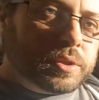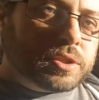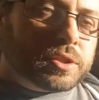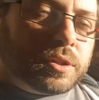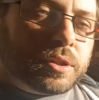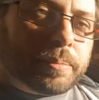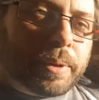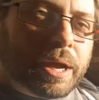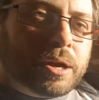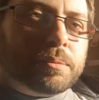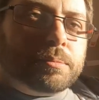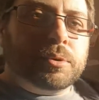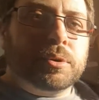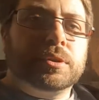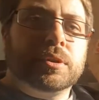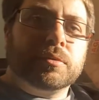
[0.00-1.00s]
switch on the power
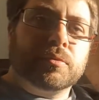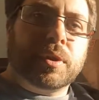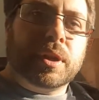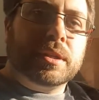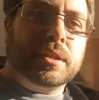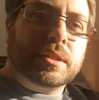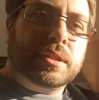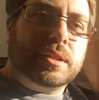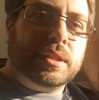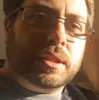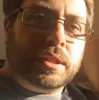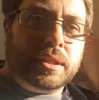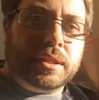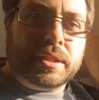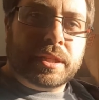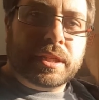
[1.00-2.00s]
board that runs
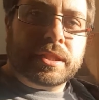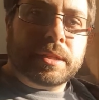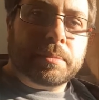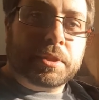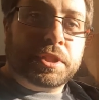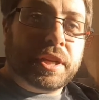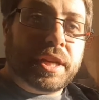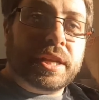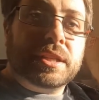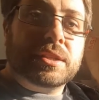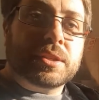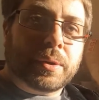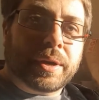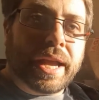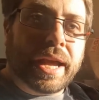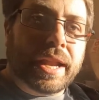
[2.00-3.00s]
the CNC machine,
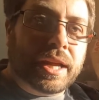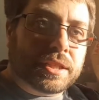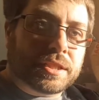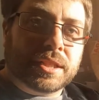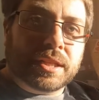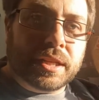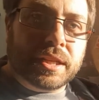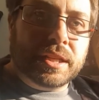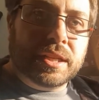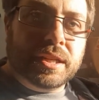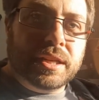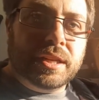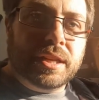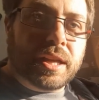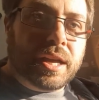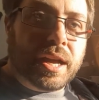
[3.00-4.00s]
so I can actually
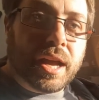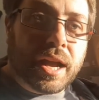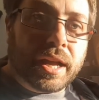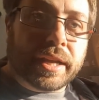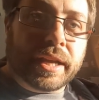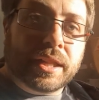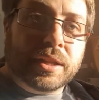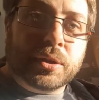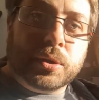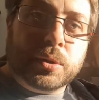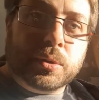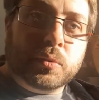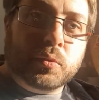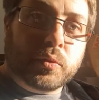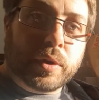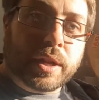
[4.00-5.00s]
kill it
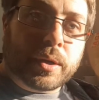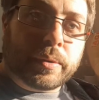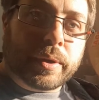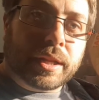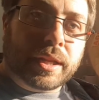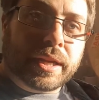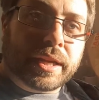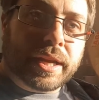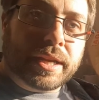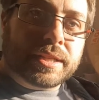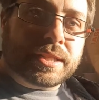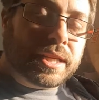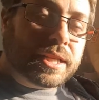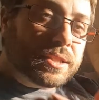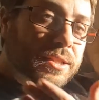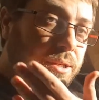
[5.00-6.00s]
all really quickly in case
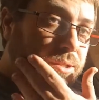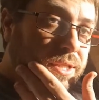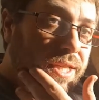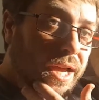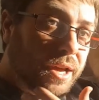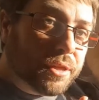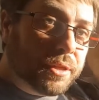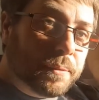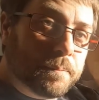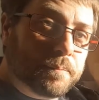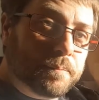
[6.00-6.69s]
things go south.